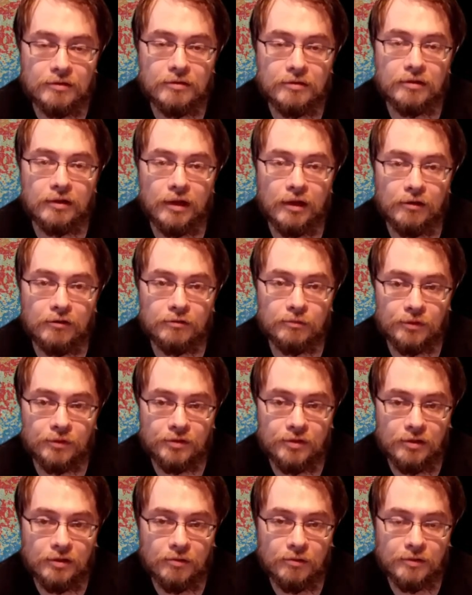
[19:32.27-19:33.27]
clouds weren't
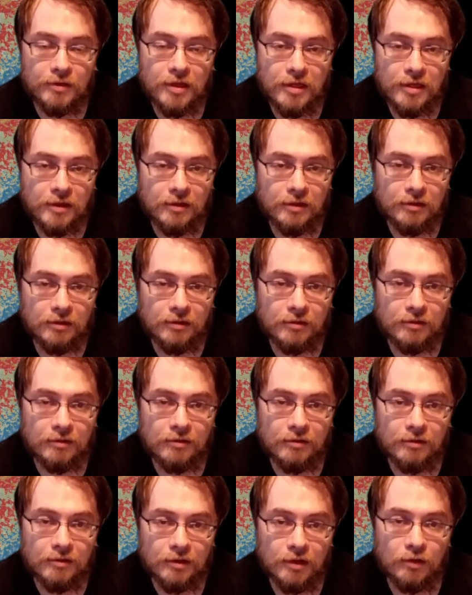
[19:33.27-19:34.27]
the only thing
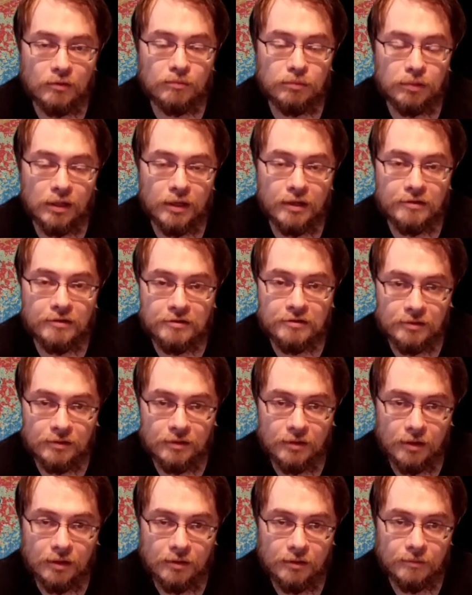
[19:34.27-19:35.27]
that would block
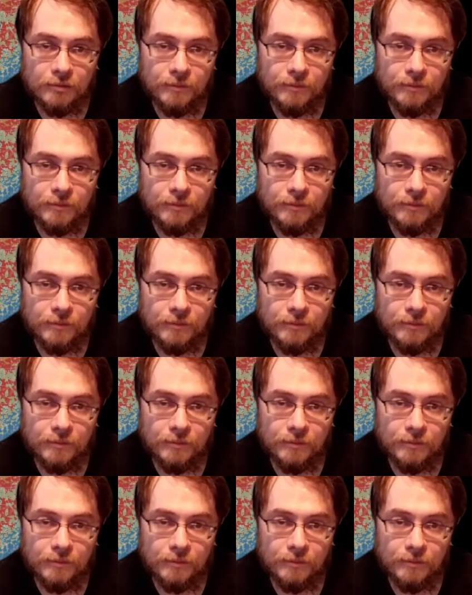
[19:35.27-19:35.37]
sunlight.